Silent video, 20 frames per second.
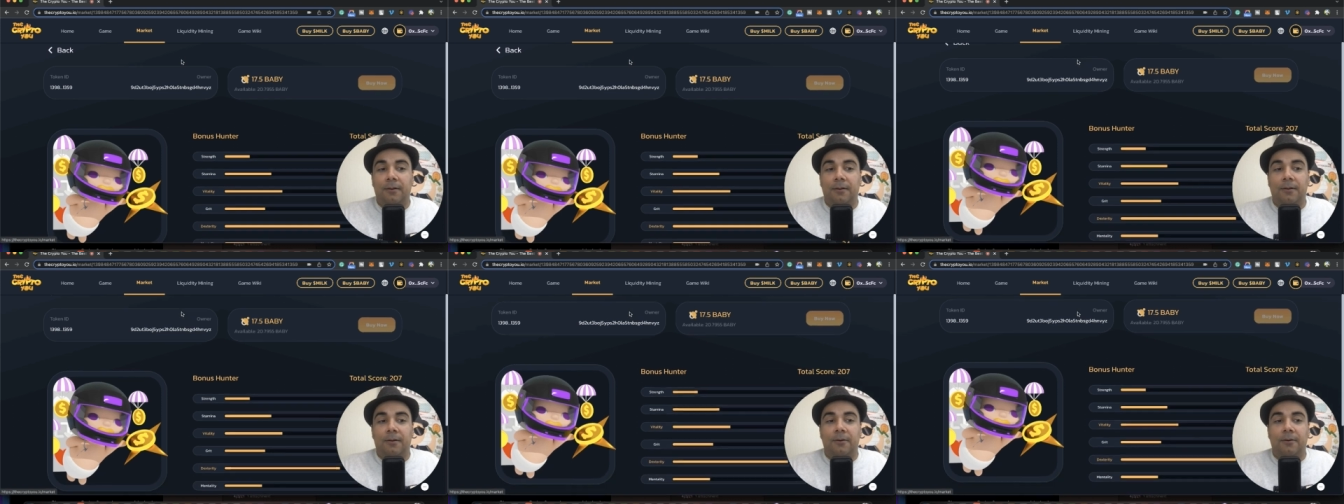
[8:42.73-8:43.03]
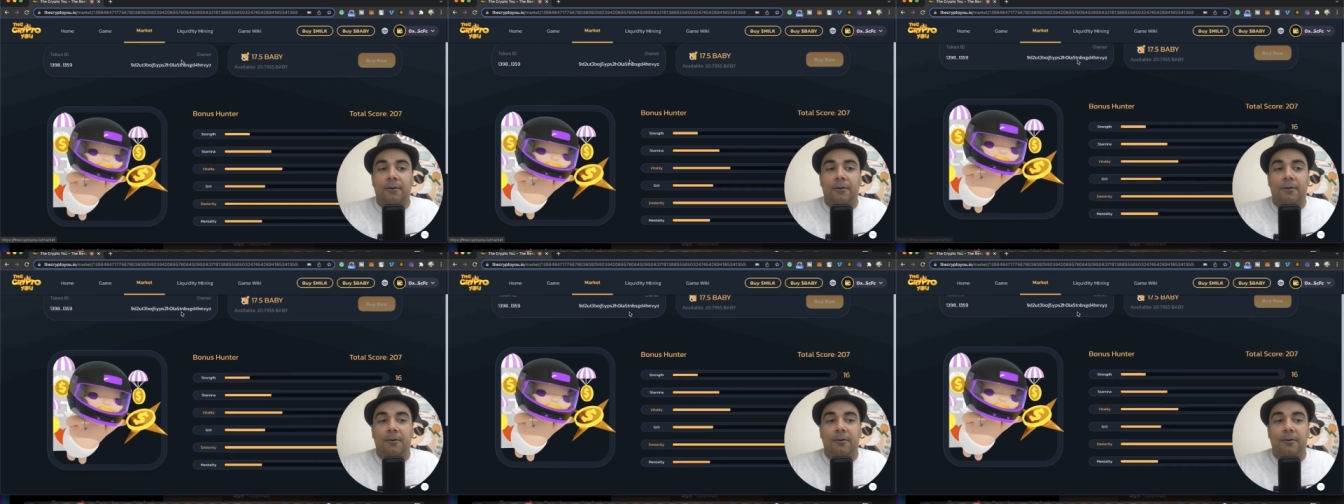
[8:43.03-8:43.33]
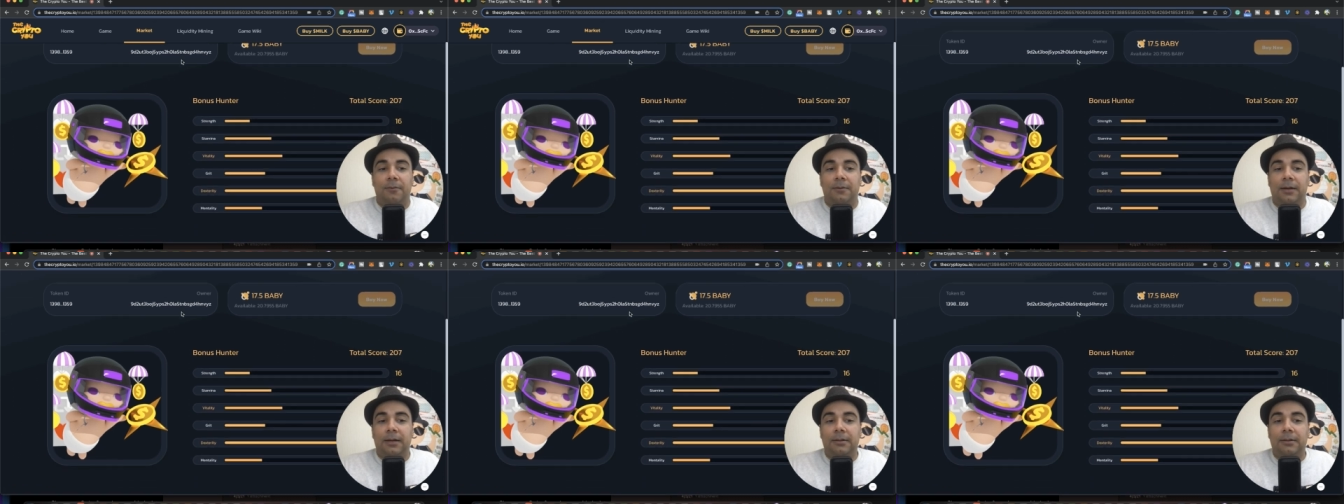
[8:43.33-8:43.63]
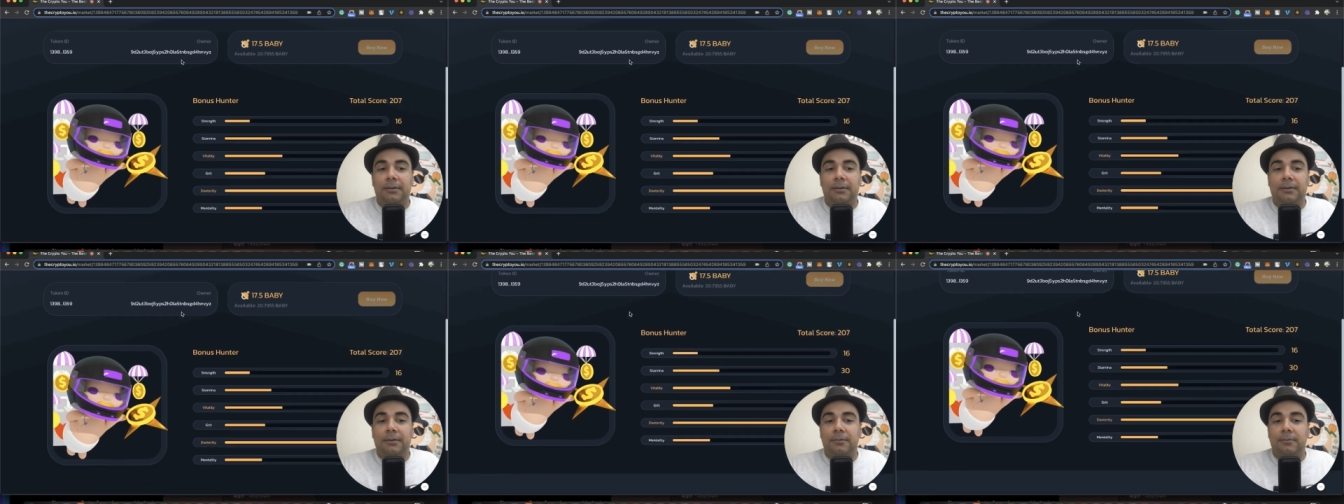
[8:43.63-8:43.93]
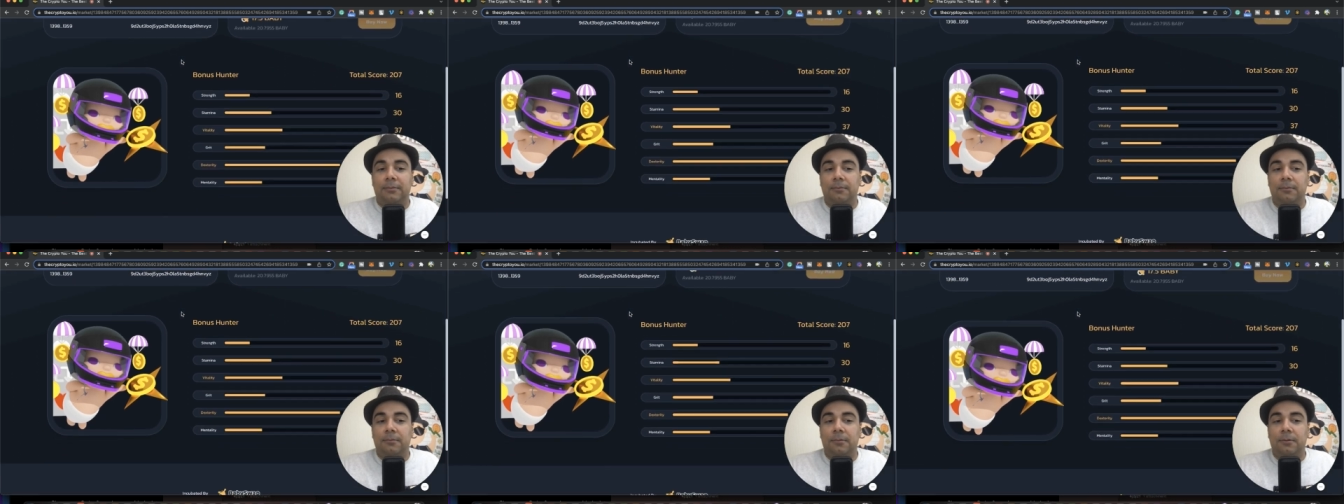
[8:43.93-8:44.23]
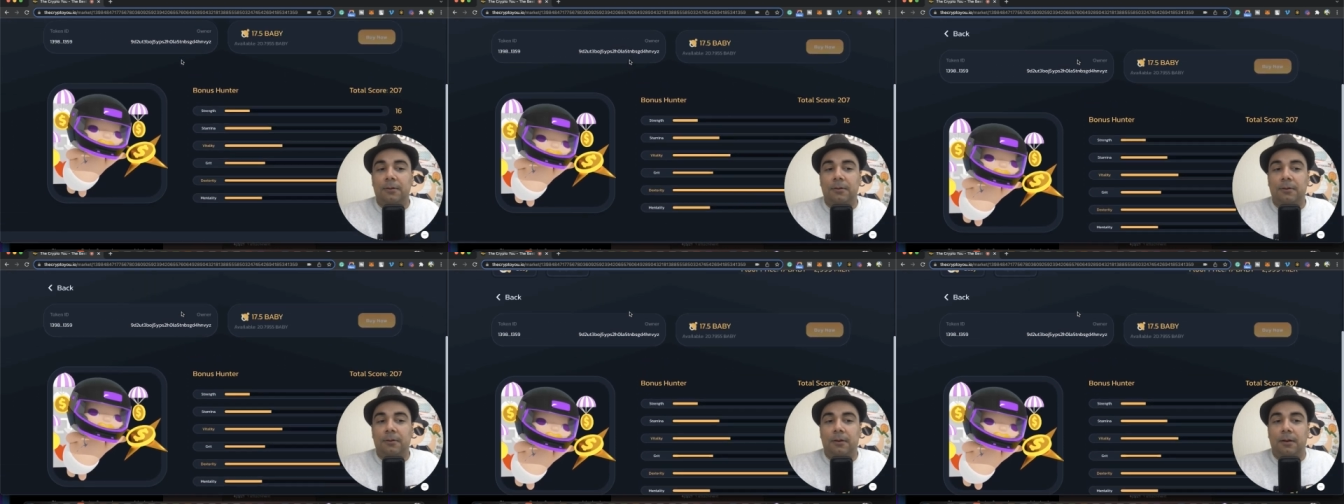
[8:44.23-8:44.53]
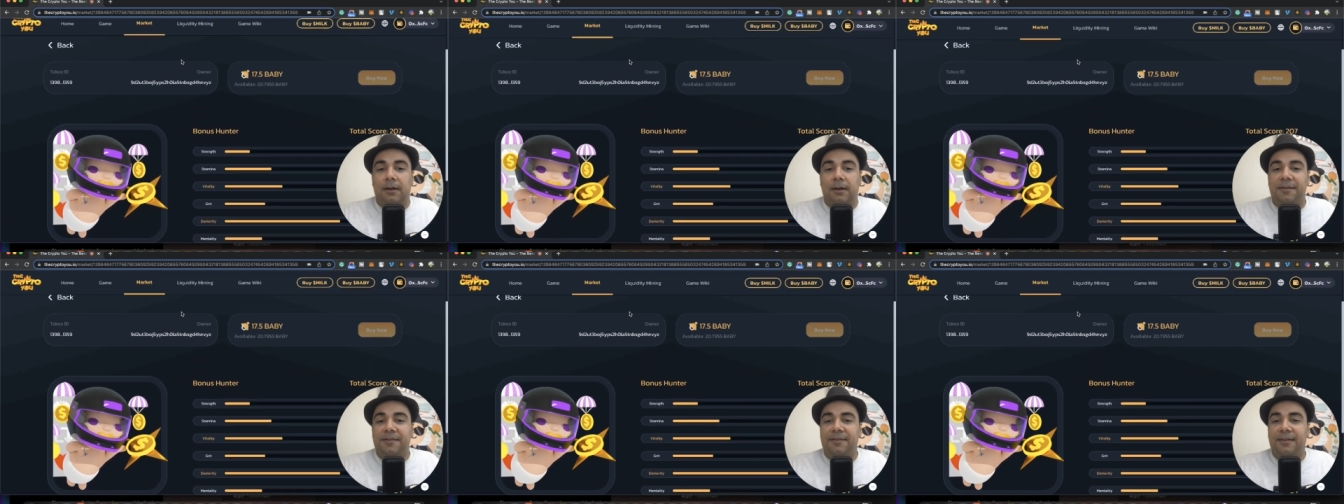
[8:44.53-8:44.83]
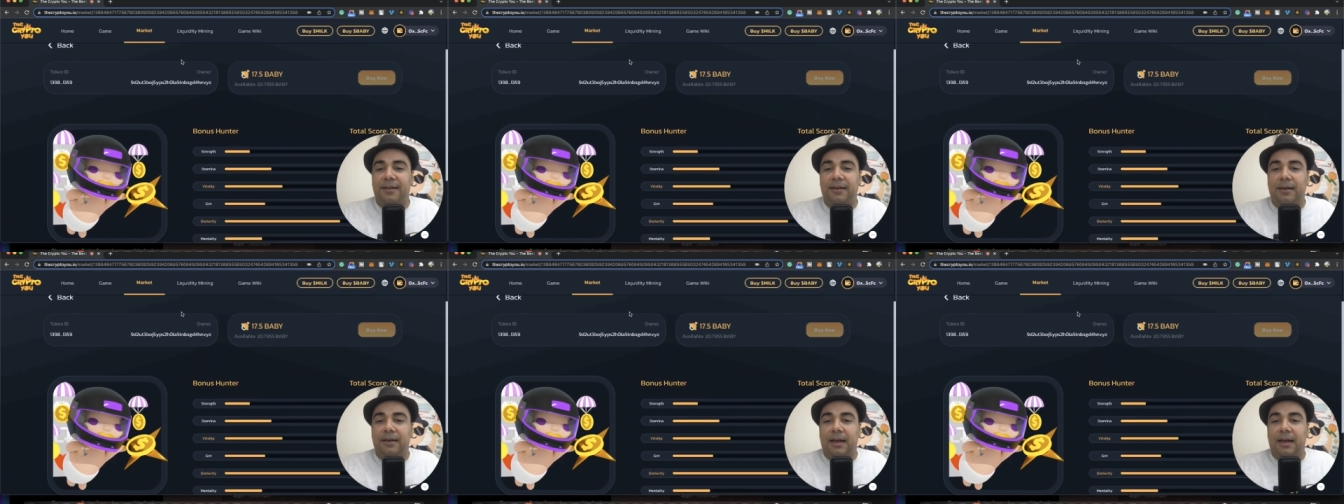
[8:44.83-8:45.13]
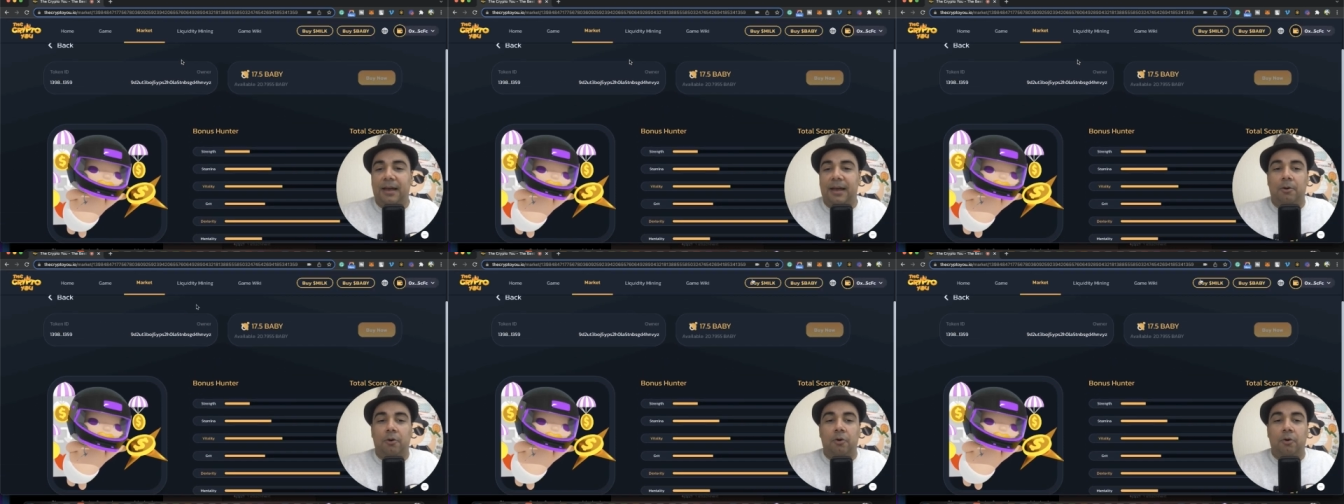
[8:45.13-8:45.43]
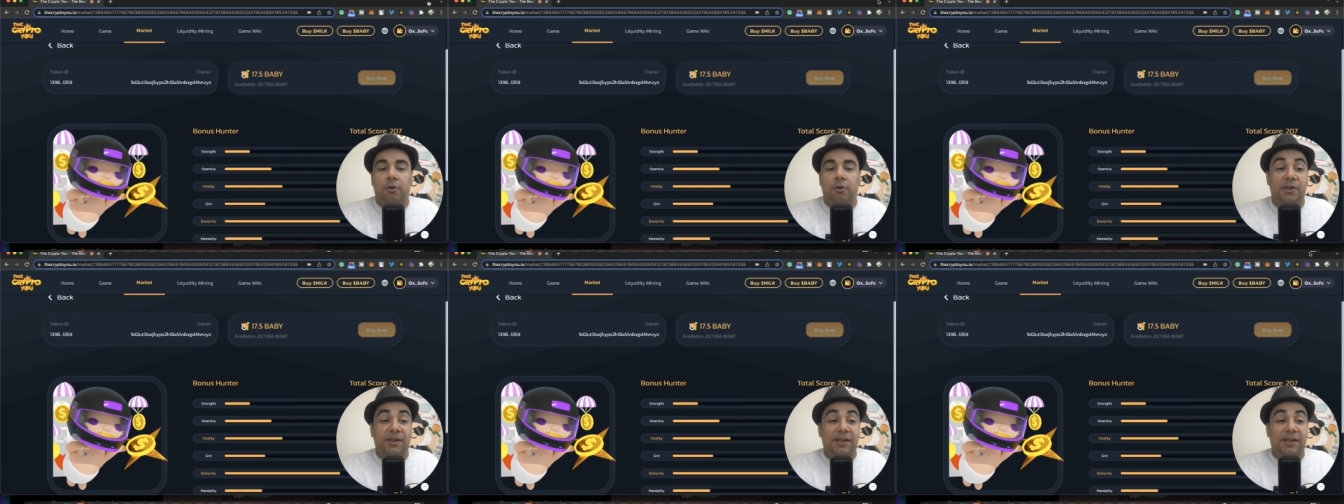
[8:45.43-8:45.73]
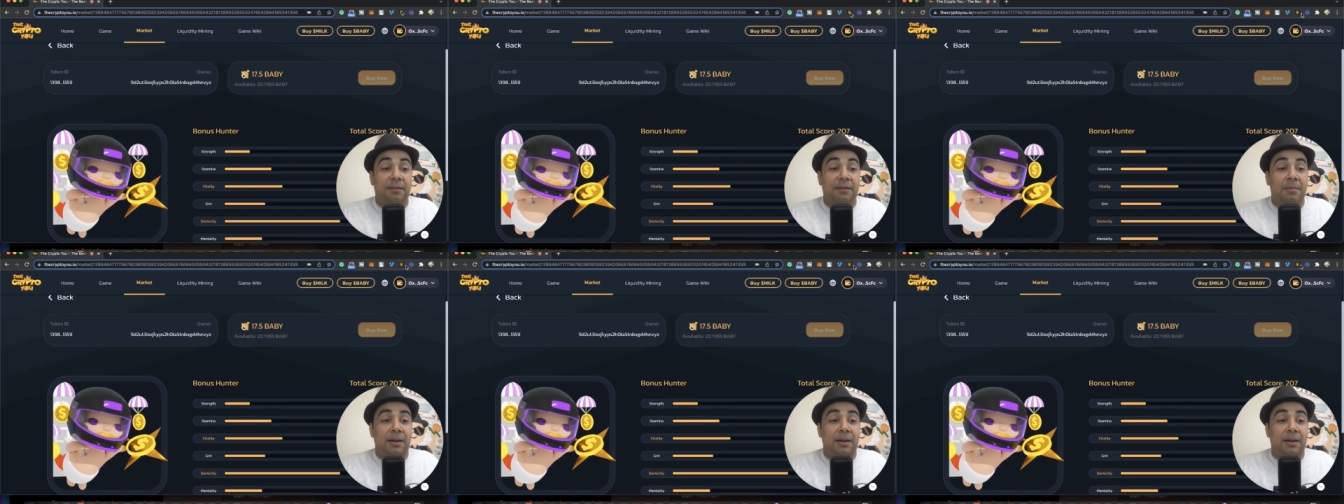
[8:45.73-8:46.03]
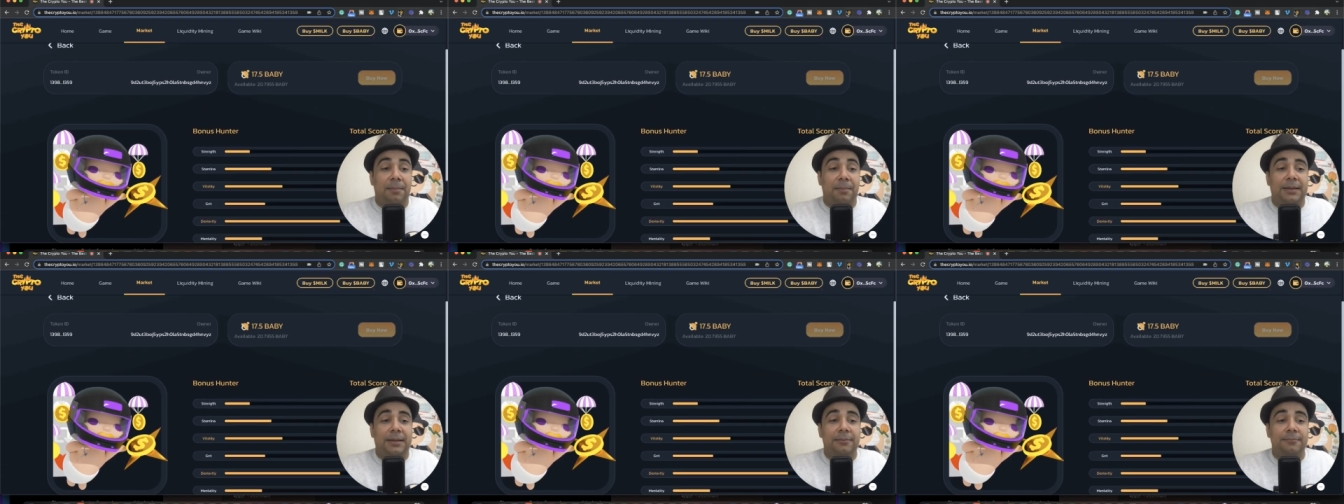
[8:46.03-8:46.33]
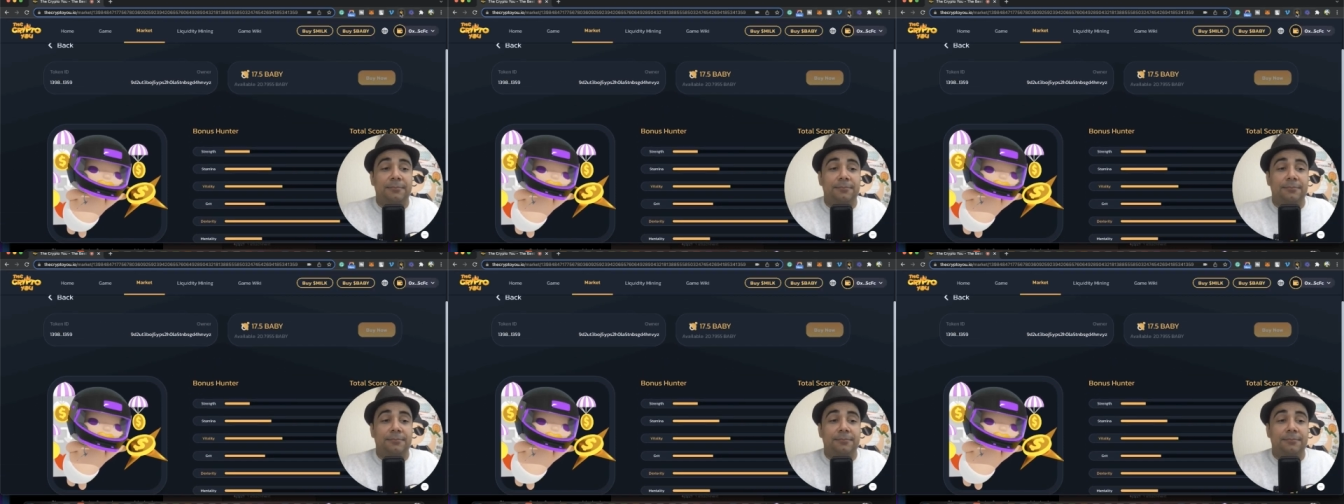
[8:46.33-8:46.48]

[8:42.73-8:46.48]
All right, I think I almost got my baby.